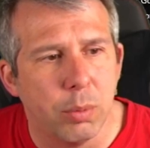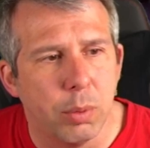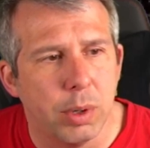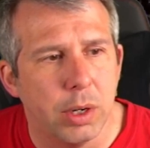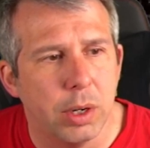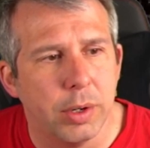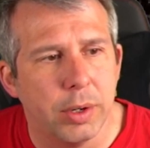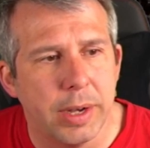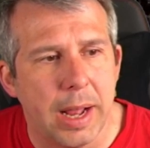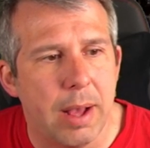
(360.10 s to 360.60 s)
to want
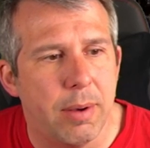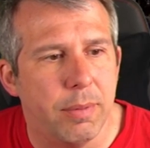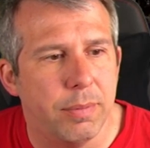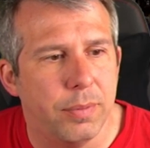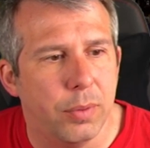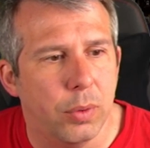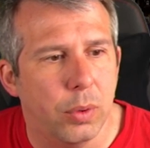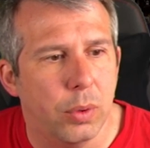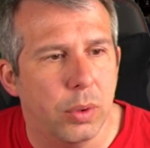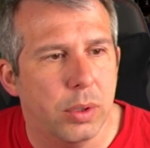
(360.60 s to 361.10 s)
to look out
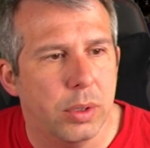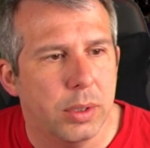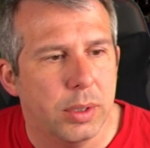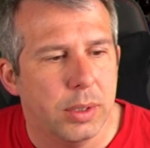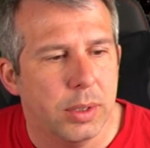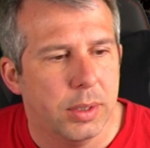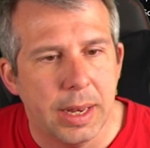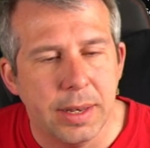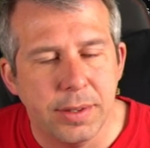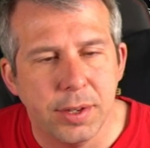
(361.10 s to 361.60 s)
for
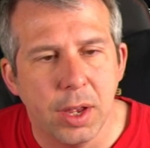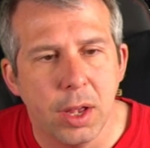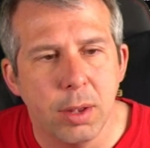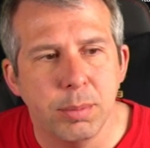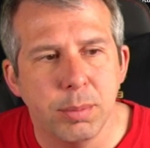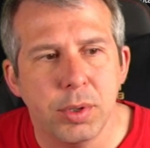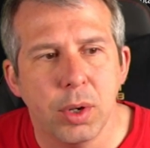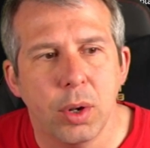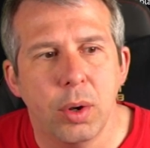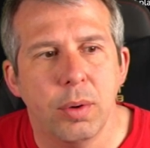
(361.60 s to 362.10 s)
in
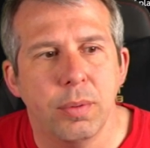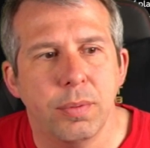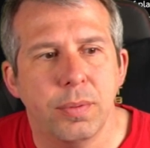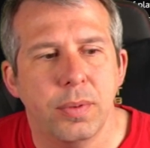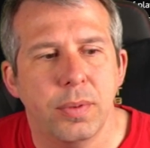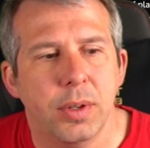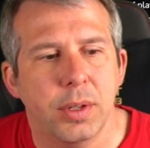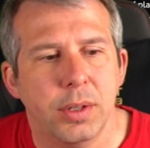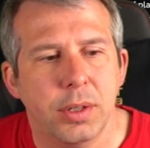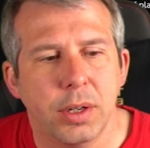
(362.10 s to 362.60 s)
terms
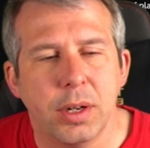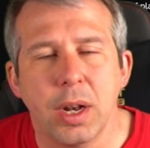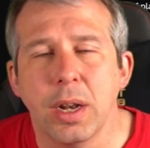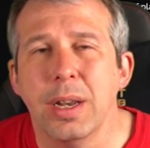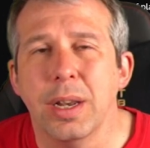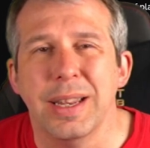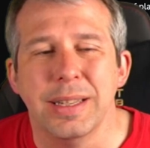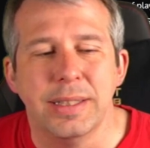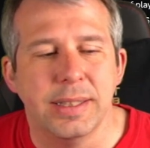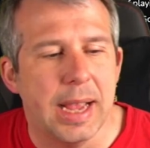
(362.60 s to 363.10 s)
of your kind
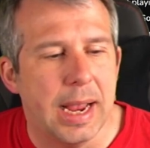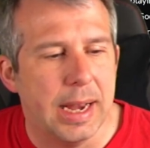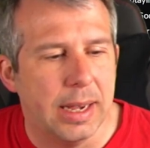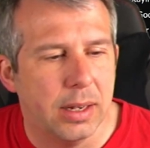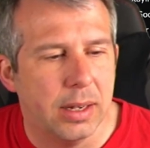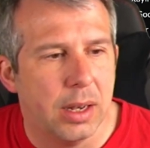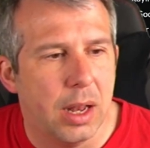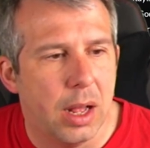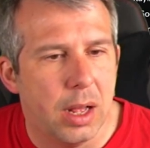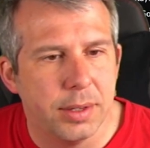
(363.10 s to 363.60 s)
of like
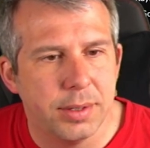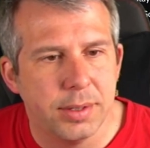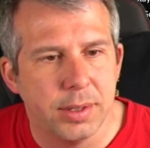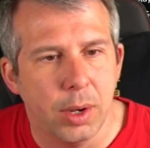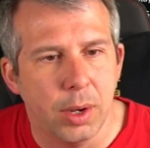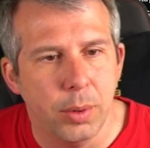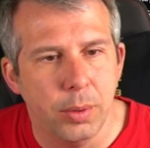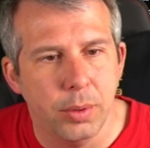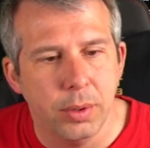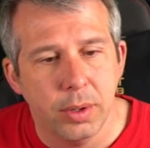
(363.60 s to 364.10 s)
tank class.
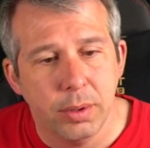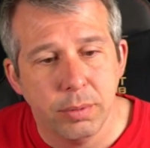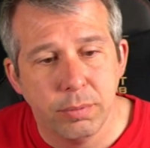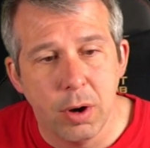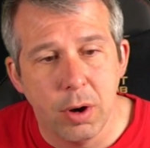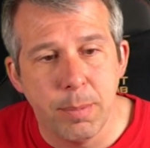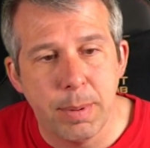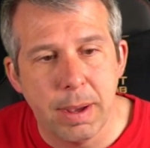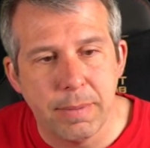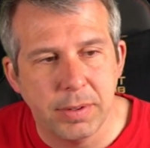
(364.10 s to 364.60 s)
So
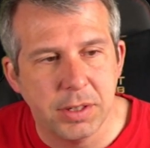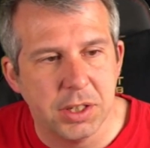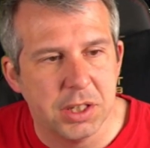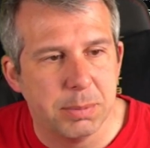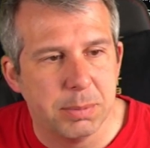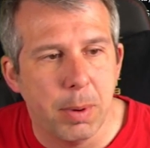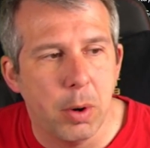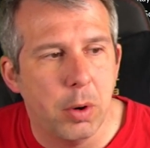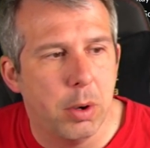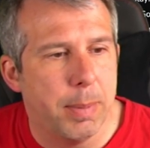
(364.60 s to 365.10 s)
Throwback I just
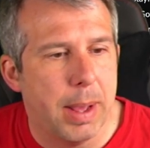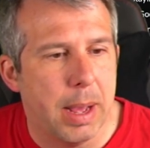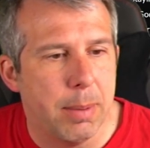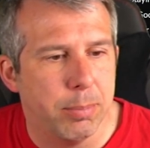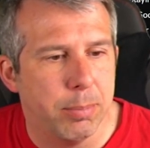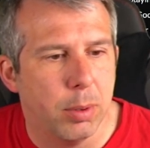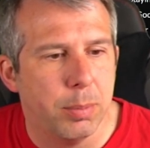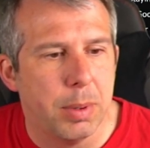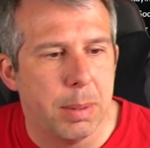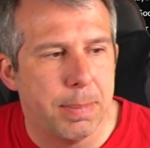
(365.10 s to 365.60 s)
spoke
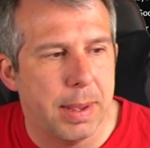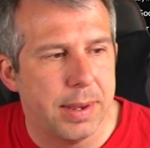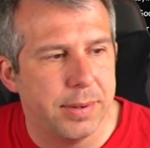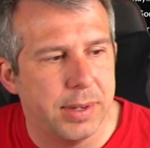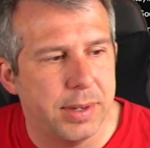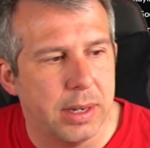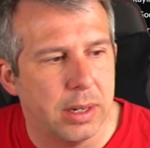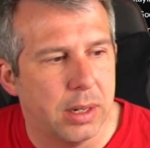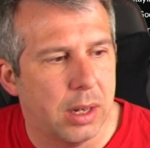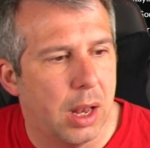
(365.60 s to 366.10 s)
about, probably
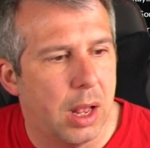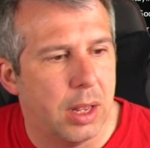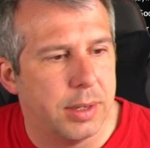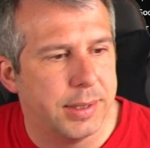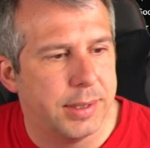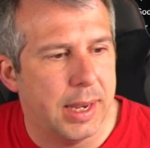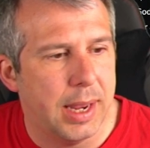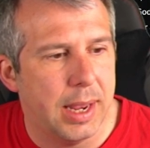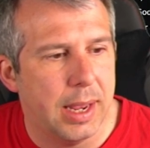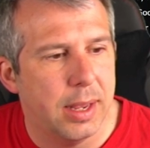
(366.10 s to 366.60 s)
best in
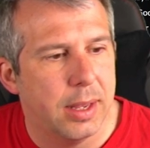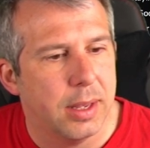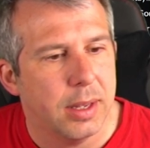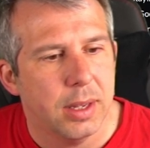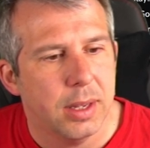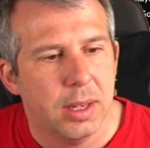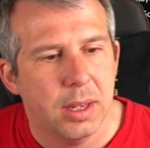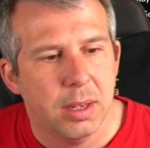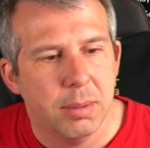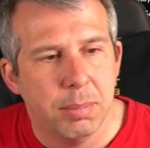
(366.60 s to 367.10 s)
class here.
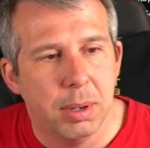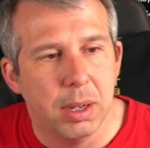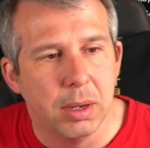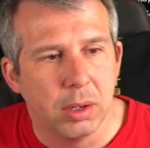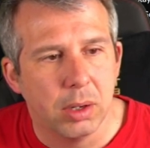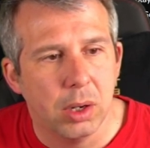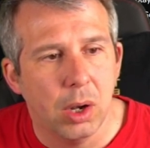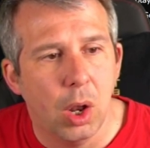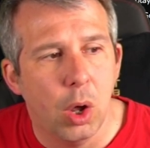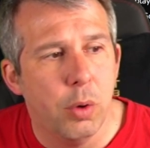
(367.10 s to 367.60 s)

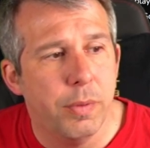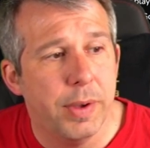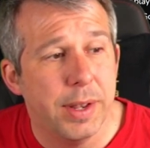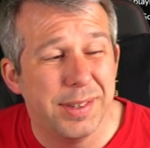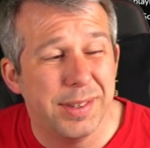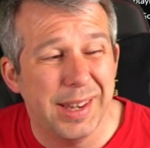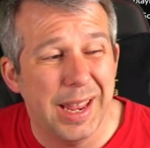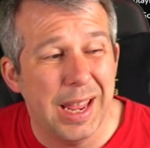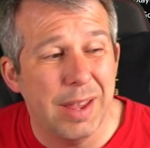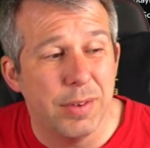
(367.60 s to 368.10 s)
But
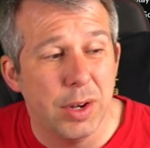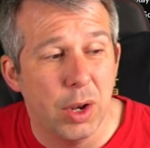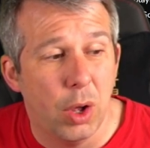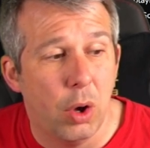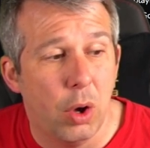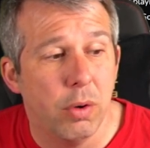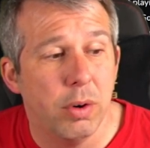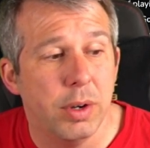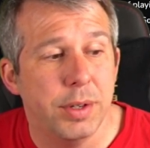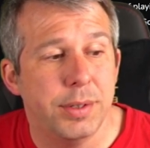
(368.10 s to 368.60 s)
Clovis, even
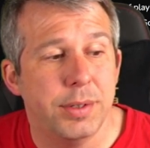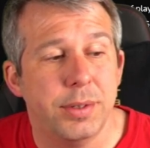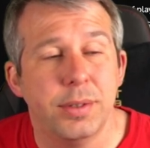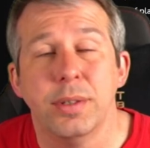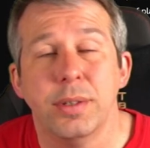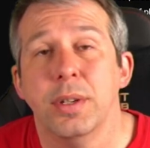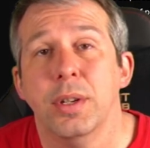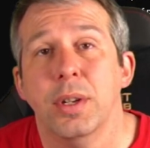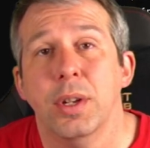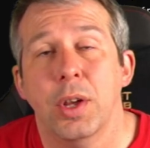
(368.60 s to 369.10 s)

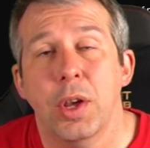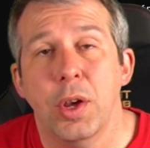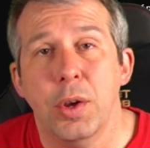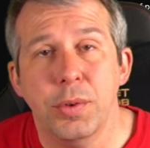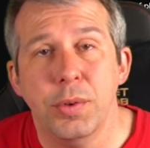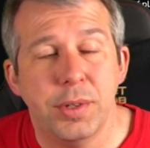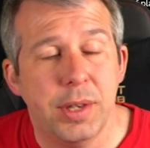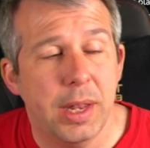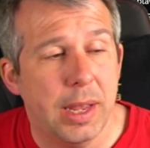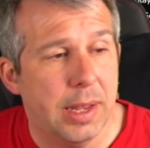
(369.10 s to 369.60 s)
Horus,
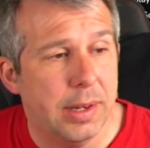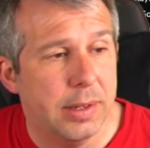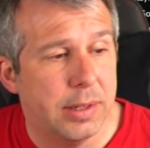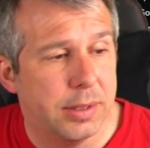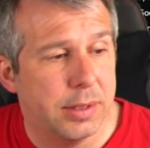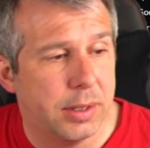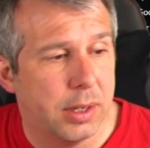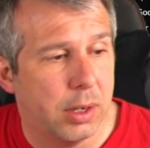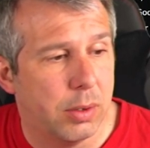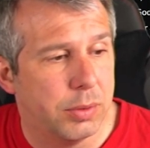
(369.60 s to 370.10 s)
who's the
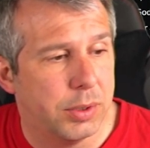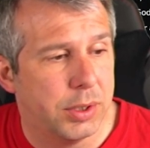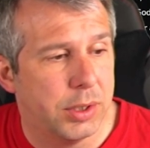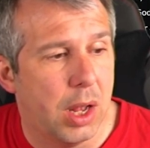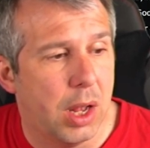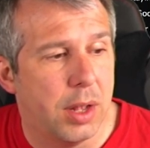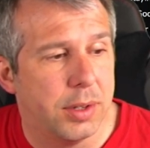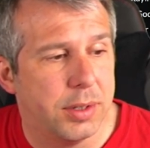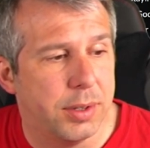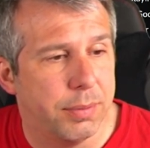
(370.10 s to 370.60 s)
sort of
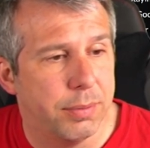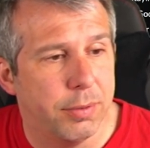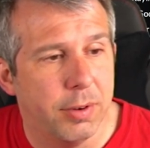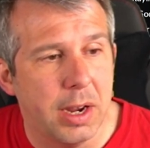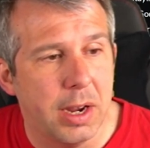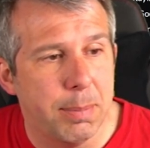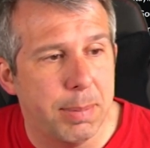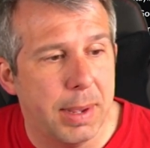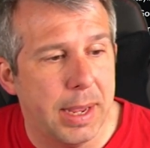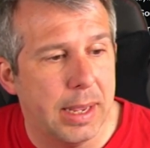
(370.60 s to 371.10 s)
starter
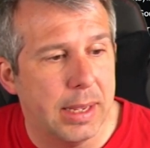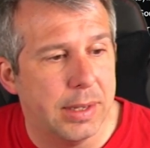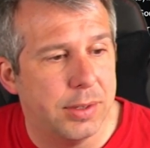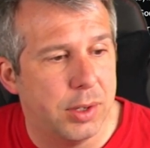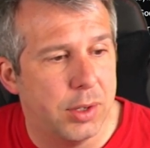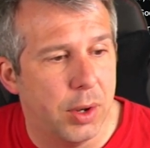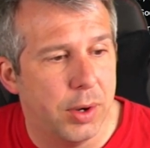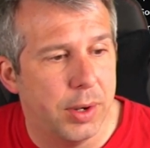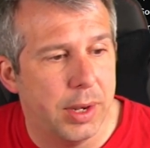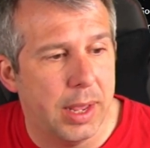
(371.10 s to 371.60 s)
freebie,
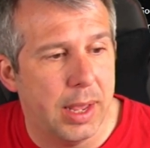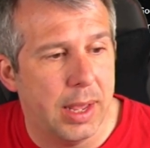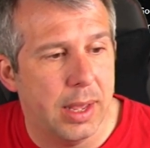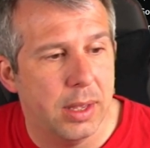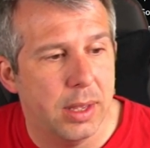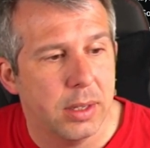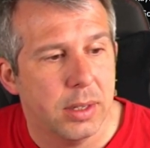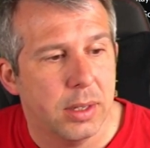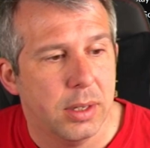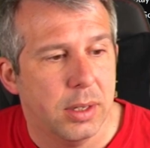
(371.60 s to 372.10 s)
is good
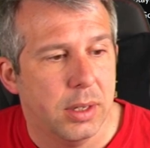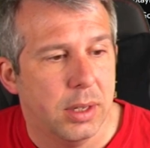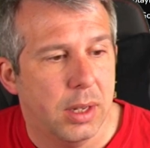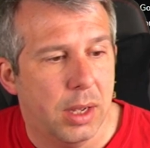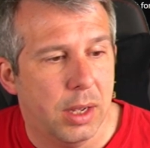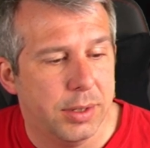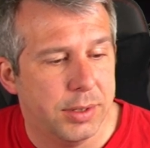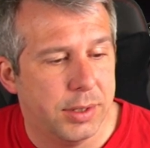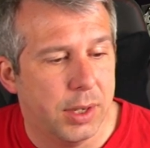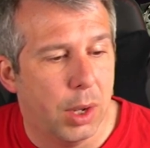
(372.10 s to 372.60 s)
here.
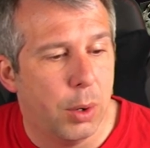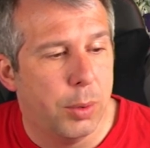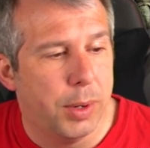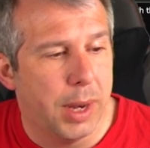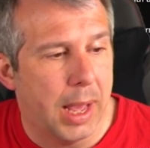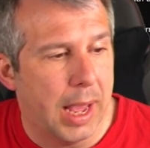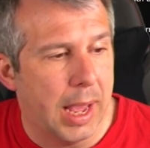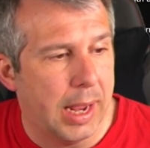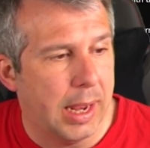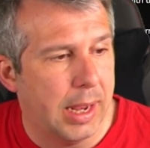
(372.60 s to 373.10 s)

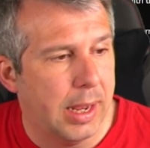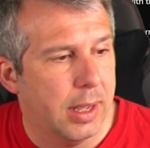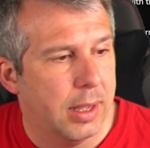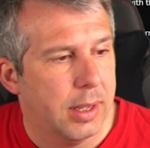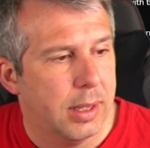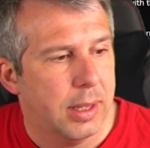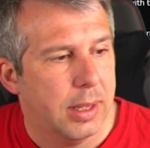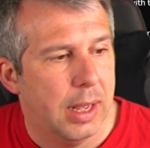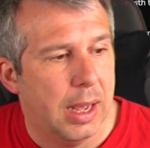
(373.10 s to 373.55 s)
Isolde,